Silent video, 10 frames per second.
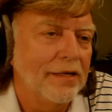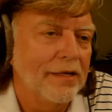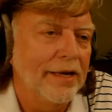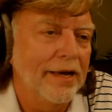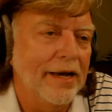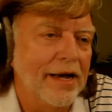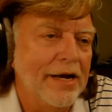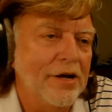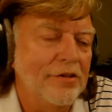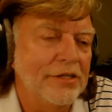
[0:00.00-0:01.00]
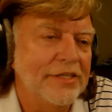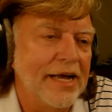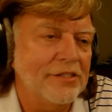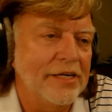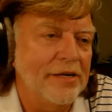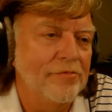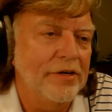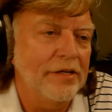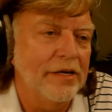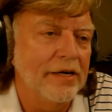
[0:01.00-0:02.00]
Yeah, so. I know the exact same
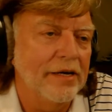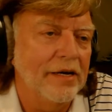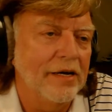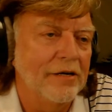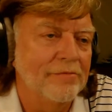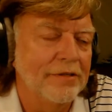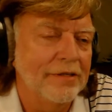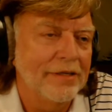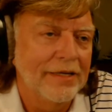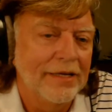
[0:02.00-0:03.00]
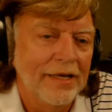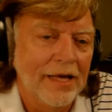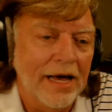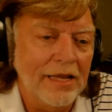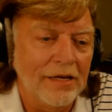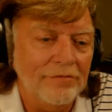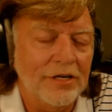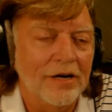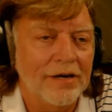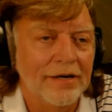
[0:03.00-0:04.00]
feeling. I love
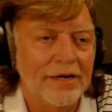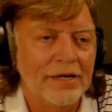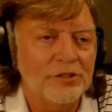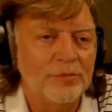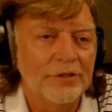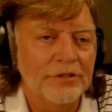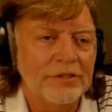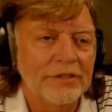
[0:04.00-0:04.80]
talking to customers